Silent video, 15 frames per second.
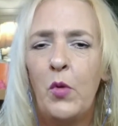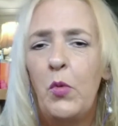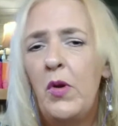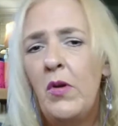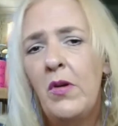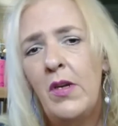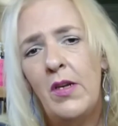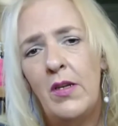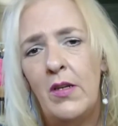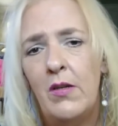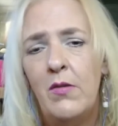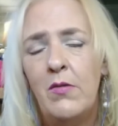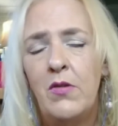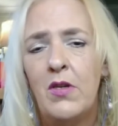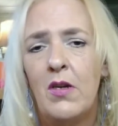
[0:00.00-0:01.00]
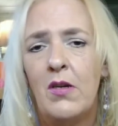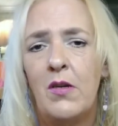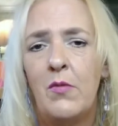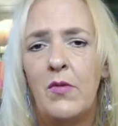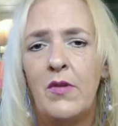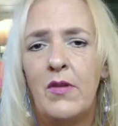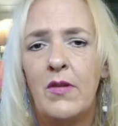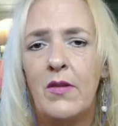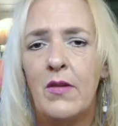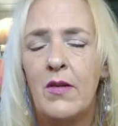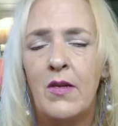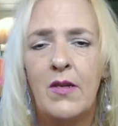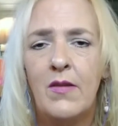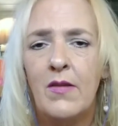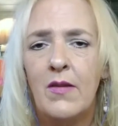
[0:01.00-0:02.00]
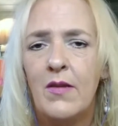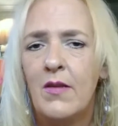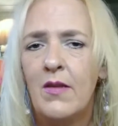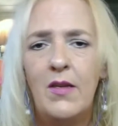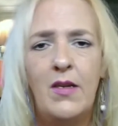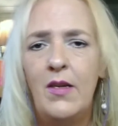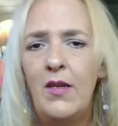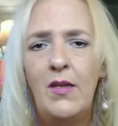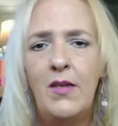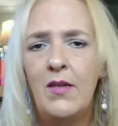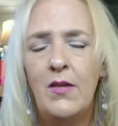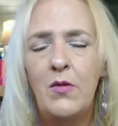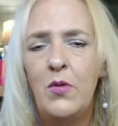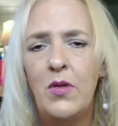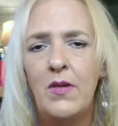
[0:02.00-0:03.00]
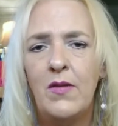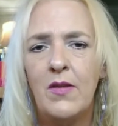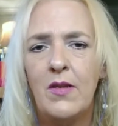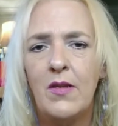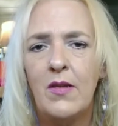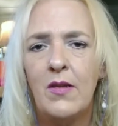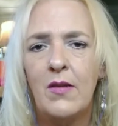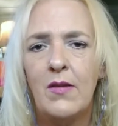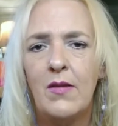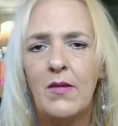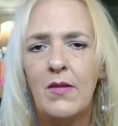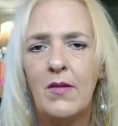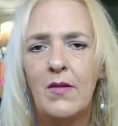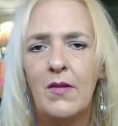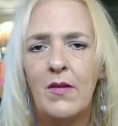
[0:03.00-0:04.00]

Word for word: we already knew Johnny was innocent, that he didn't do these things.